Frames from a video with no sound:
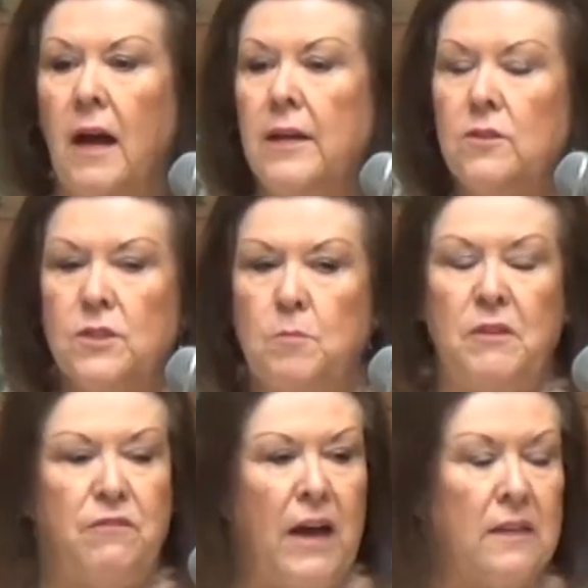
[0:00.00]
I used to
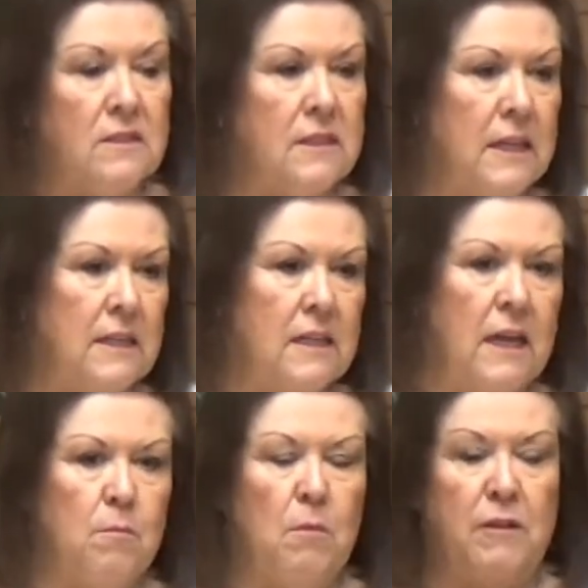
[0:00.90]
be fascinated
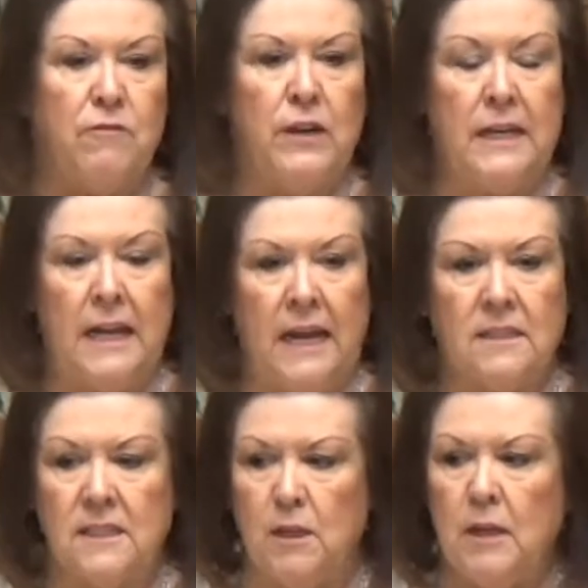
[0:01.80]
at my friend
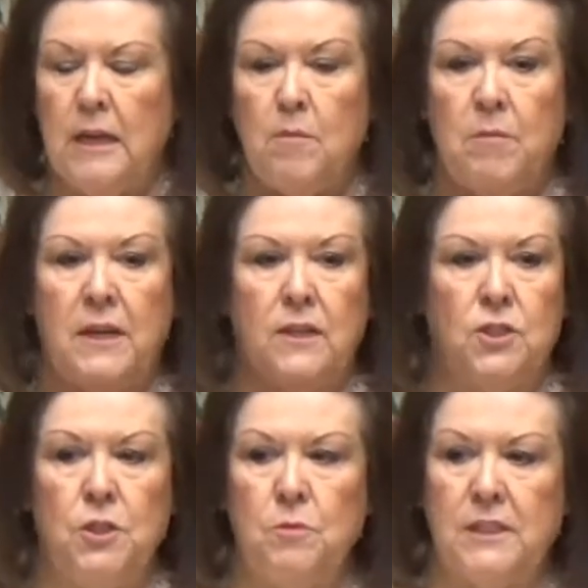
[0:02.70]
Nancy
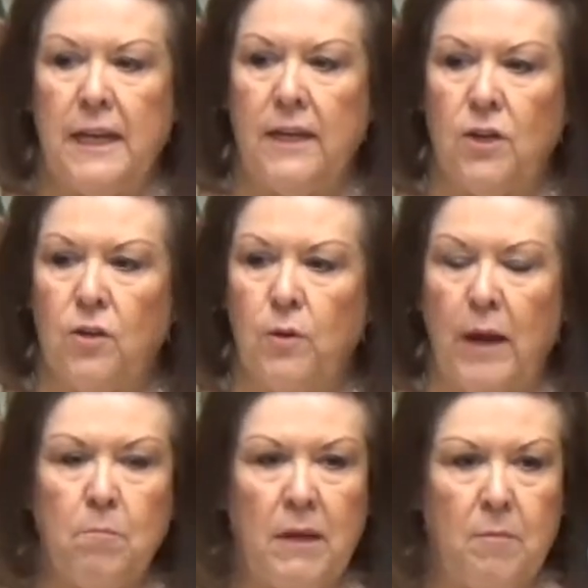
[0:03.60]
because she would take her
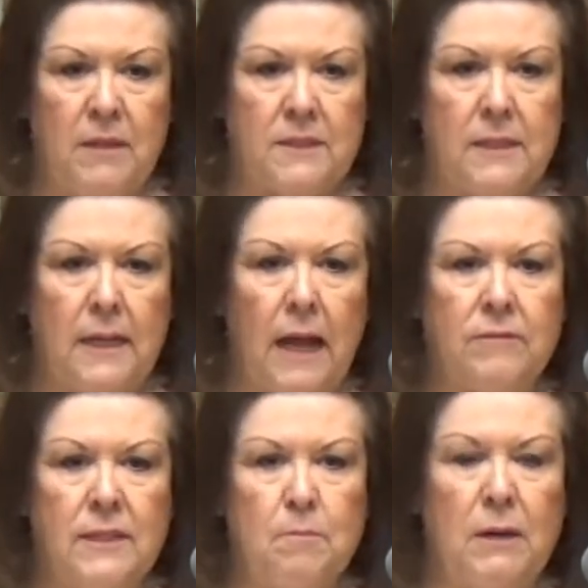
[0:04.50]
grandbabies, and
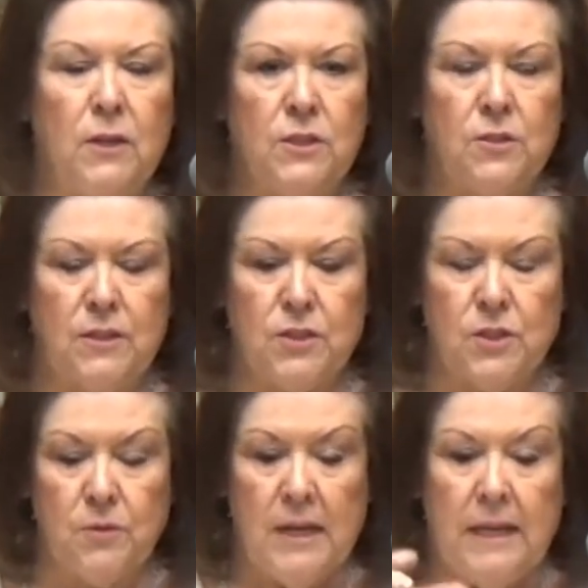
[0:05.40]
I've seen Marilyn do this
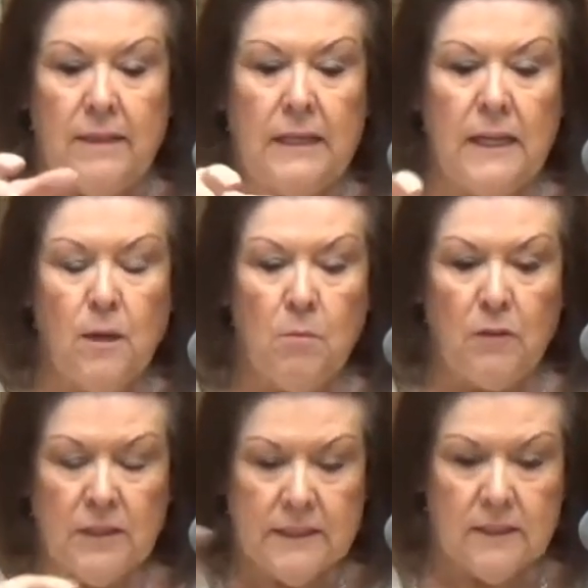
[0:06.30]
too. They lay them
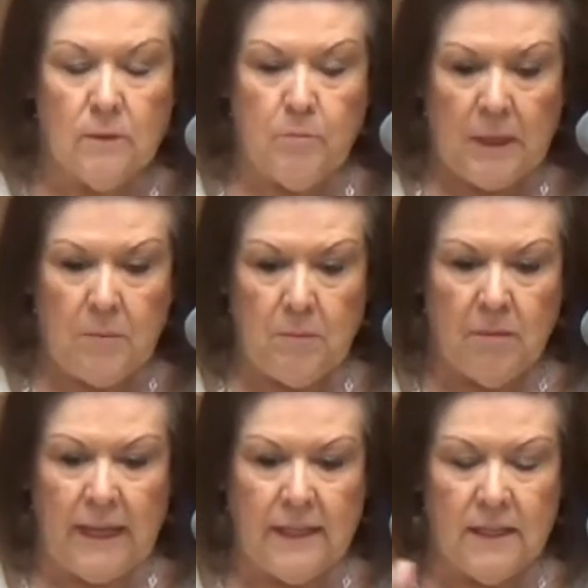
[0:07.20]
on the little baby
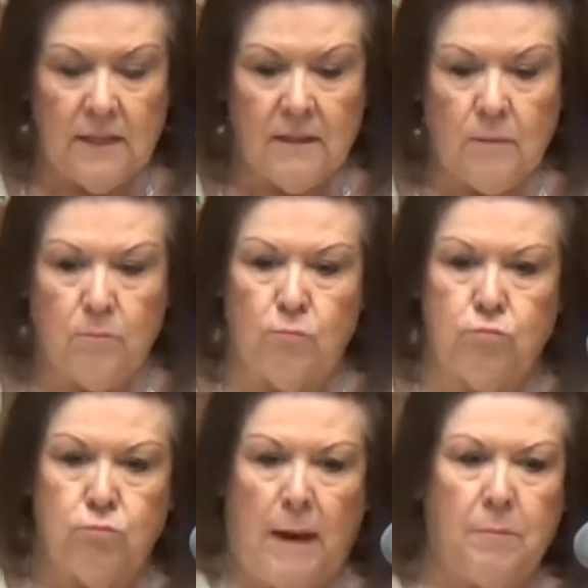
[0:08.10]
blanket and they
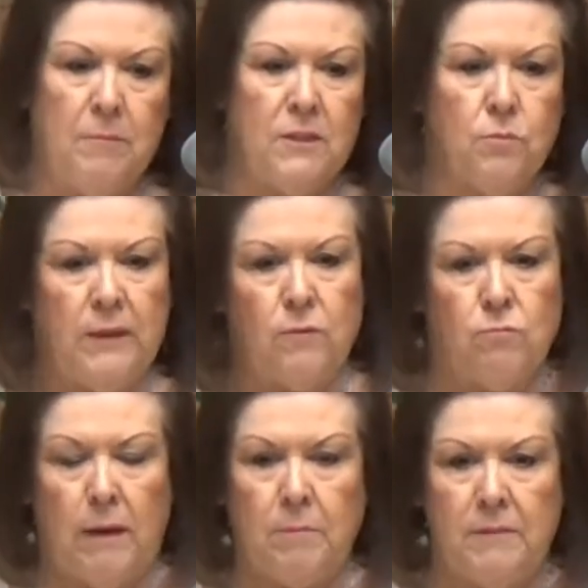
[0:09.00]
wrap them this way
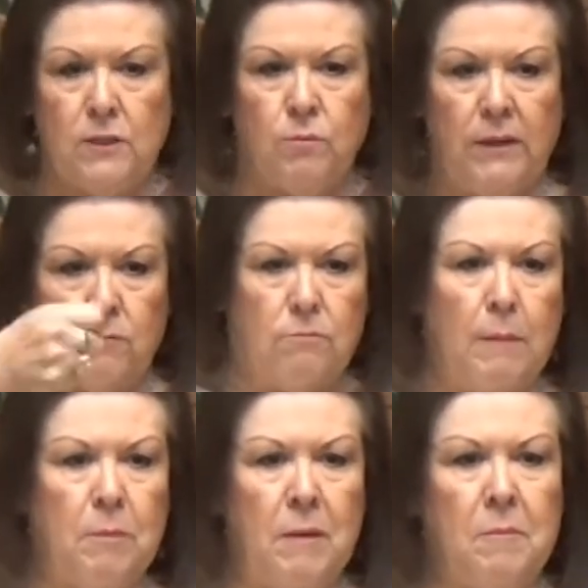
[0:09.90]
and wrap them this way and
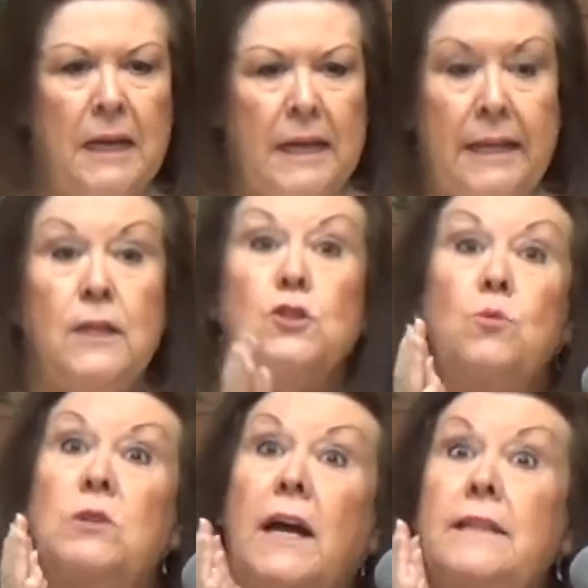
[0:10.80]
wrap them up, and they're
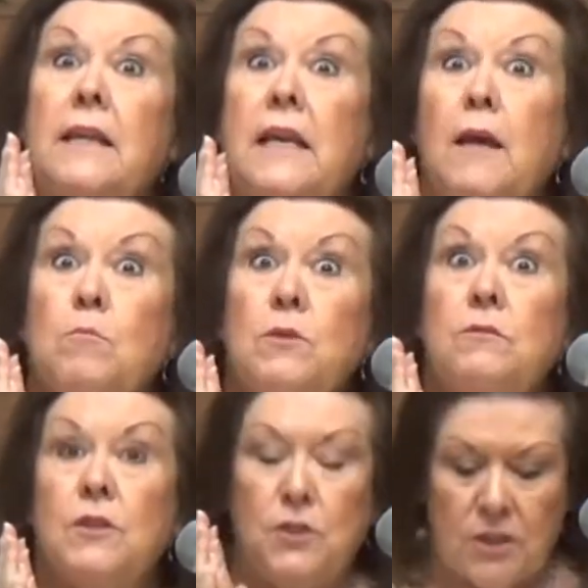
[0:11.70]
so tight they can't
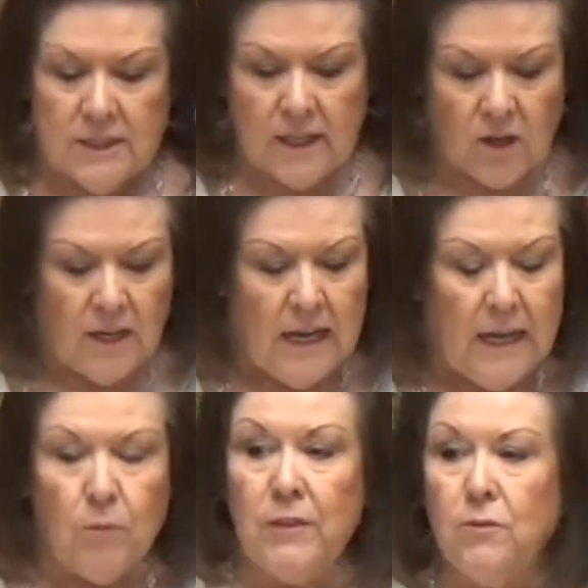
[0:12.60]
remove them, just there.
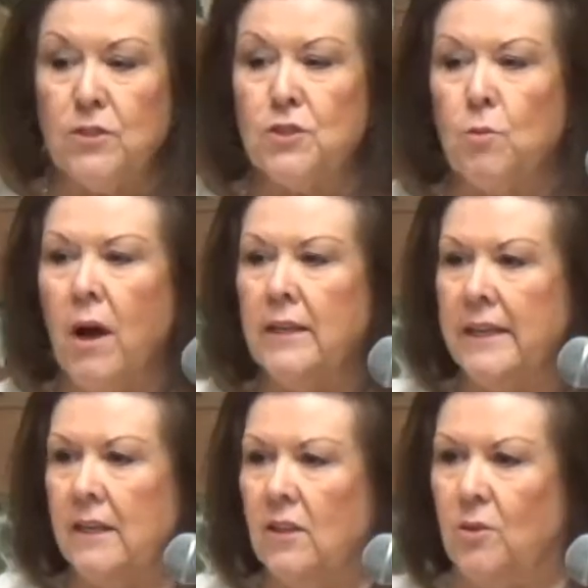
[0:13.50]
Well, those are
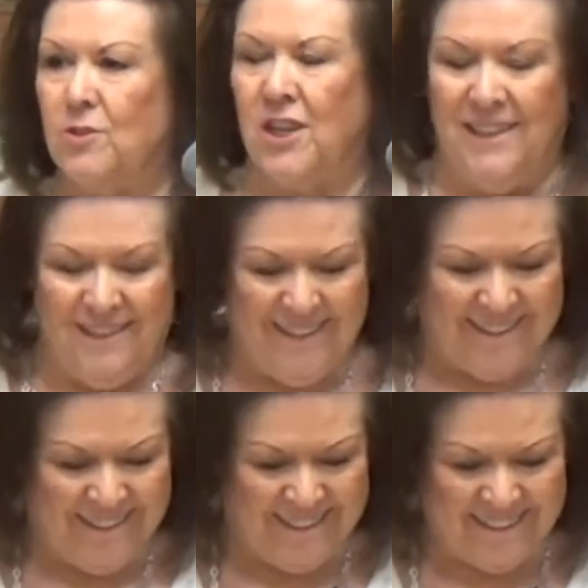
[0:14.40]
swaddling clothes.
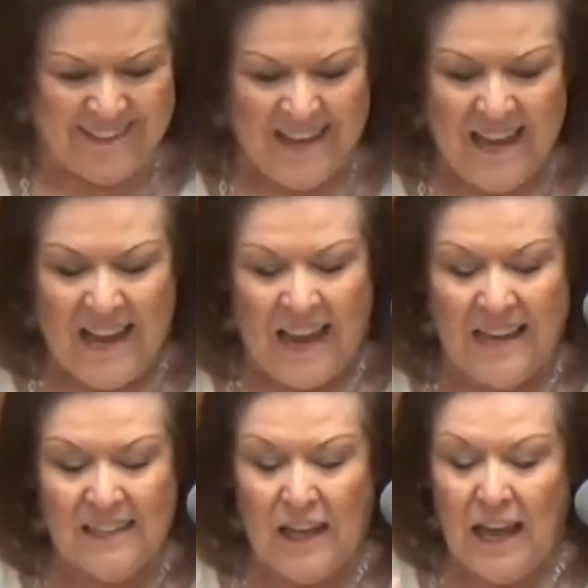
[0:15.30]

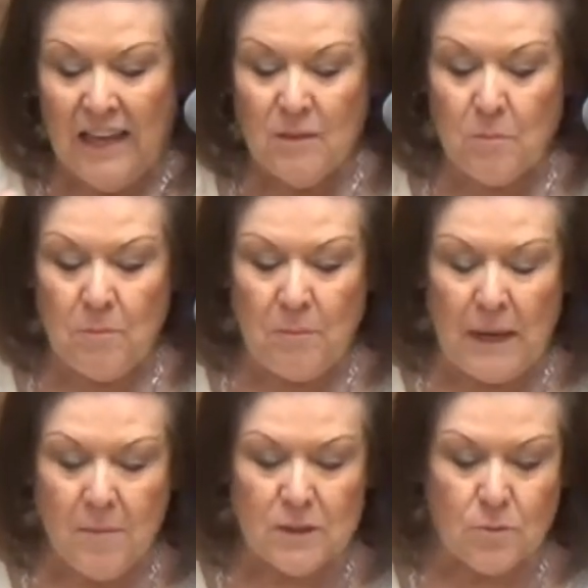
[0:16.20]
and, and the
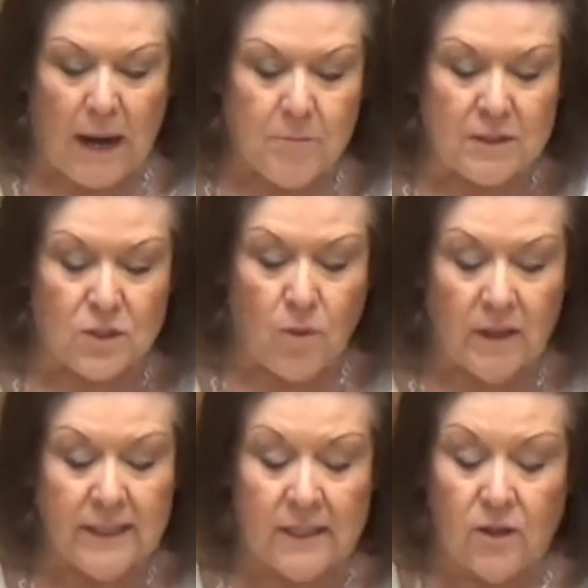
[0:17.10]
babies wrapped in
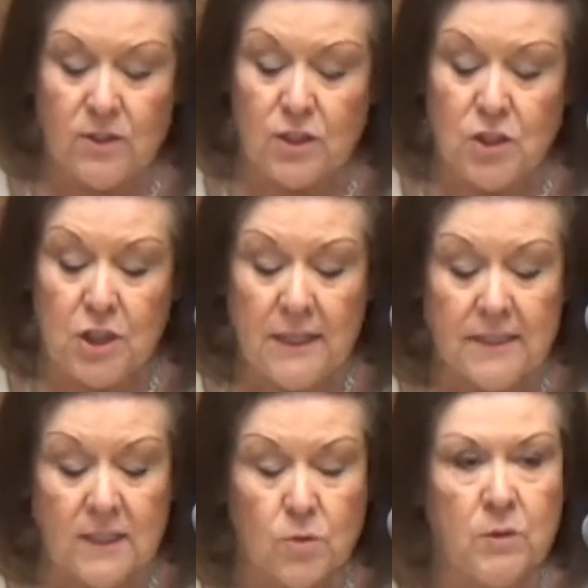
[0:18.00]
swaddling clothes,
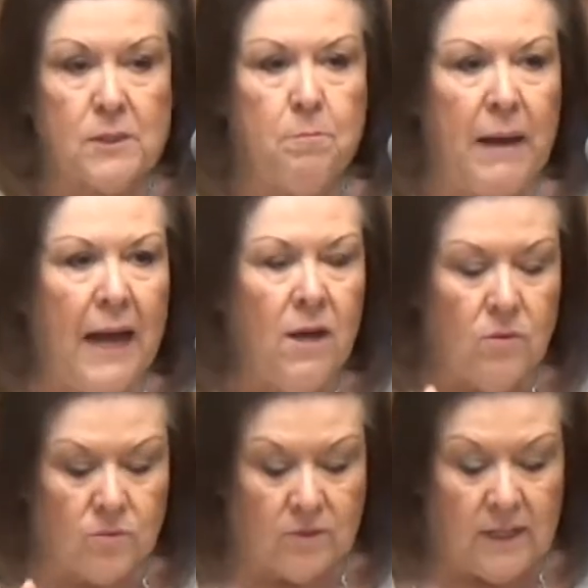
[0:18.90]
Jesus was
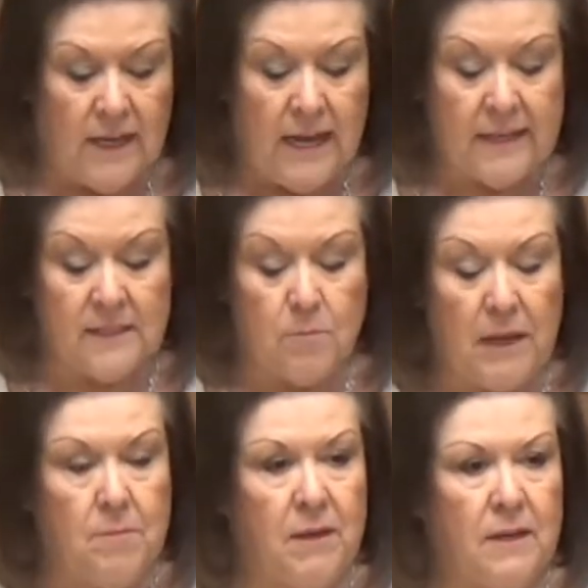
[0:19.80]
bound as a
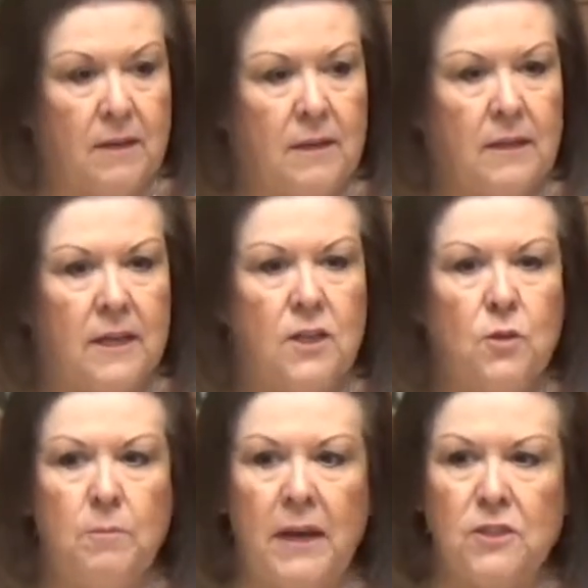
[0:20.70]
baby. Can
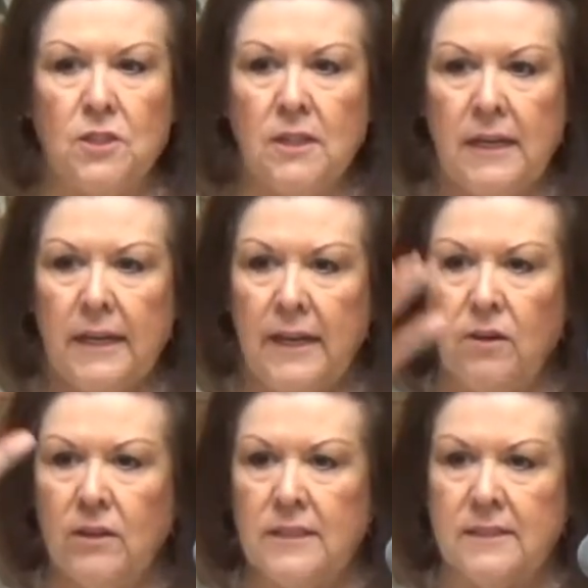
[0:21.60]
you imagine?
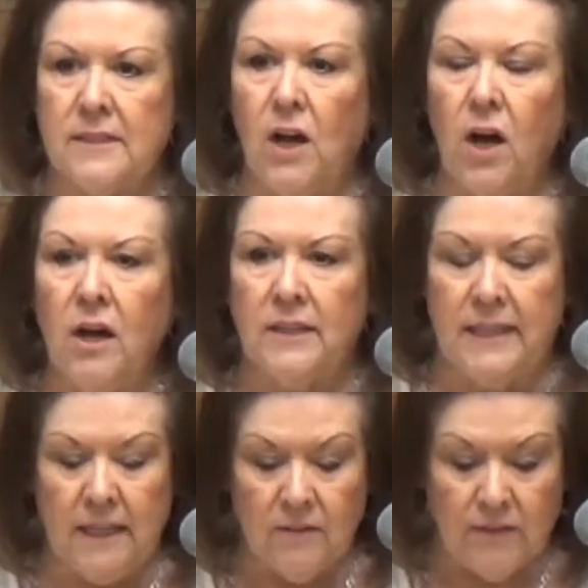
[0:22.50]
Here it is, God,
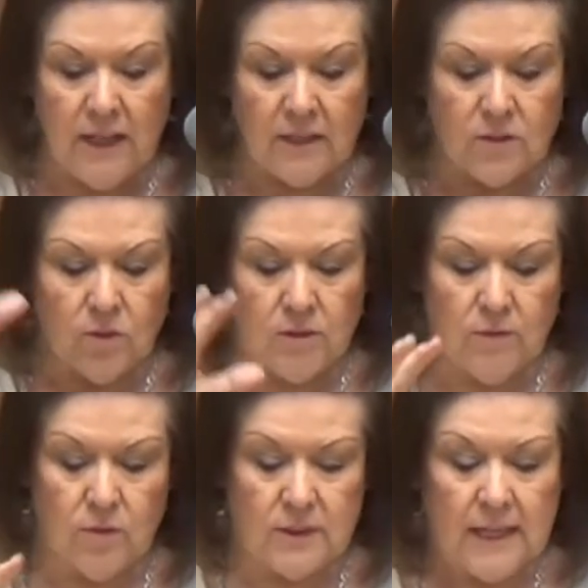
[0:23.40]
King of Kings, Lord of
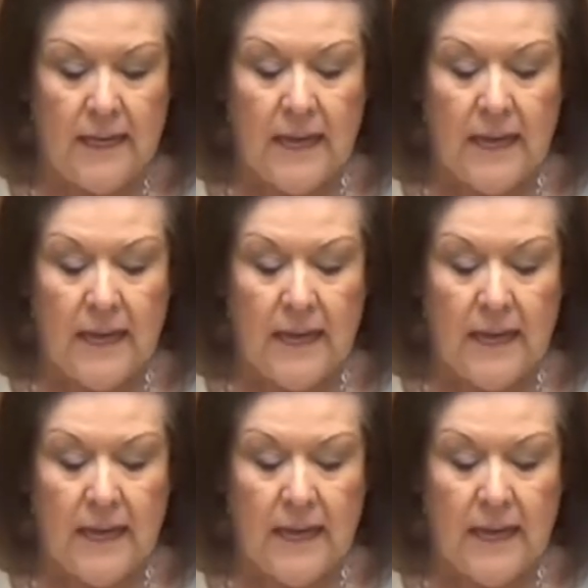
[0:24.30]
Lords.